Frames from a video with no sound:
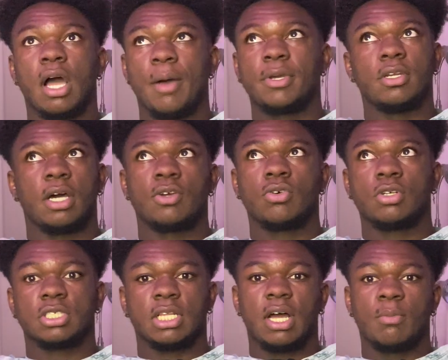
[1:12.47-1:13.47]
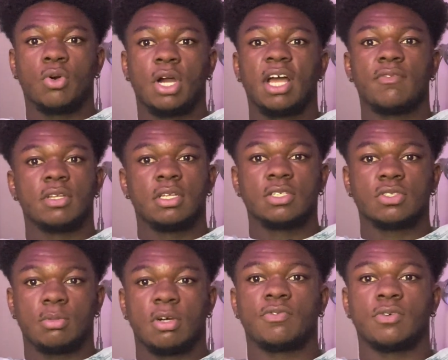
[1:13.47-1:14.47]
mean, I know there's a lot more. I have a list on
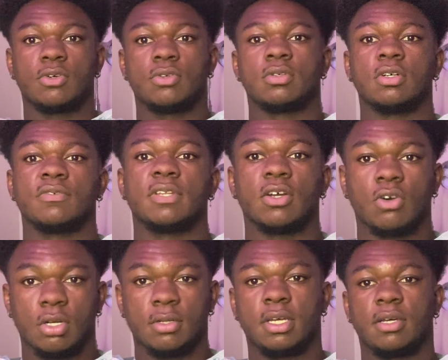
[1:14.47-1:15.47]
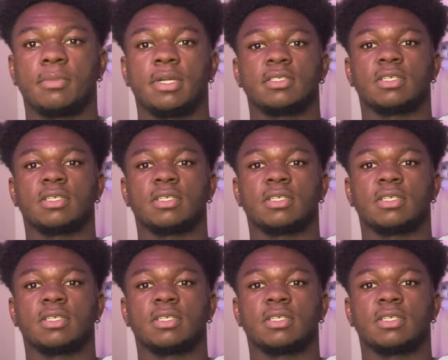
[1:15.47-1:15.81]
my phone of like all the animes I